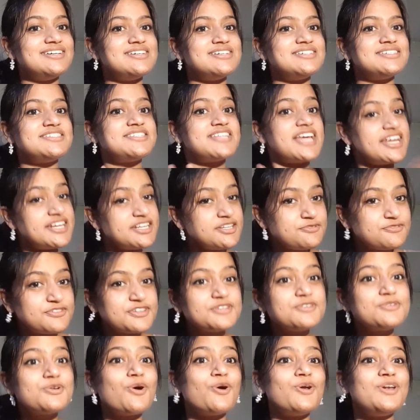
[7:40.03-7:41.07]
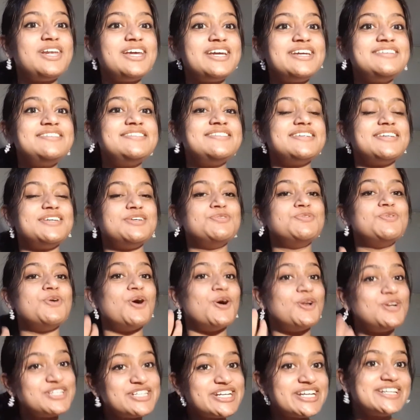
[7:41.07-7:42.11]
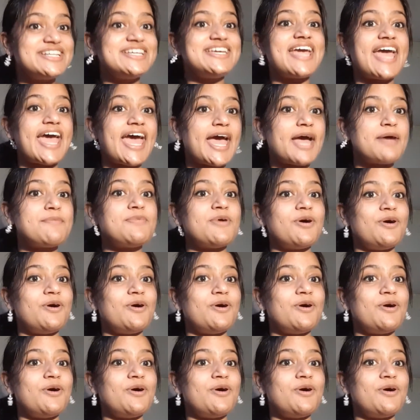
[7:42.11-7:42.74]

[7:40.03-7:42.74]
scientific knowledge you already have,